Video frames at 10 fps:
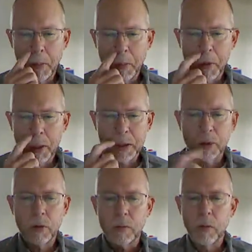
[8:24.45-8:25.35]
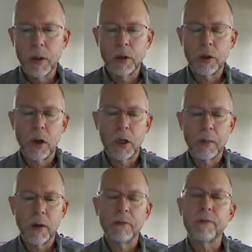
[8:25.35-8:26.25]
But we also talk
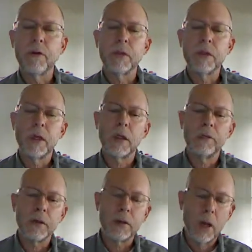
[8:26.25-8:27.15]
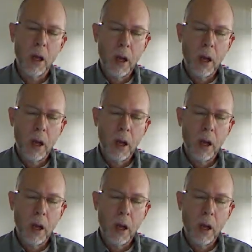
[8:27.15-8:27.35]
about film and television.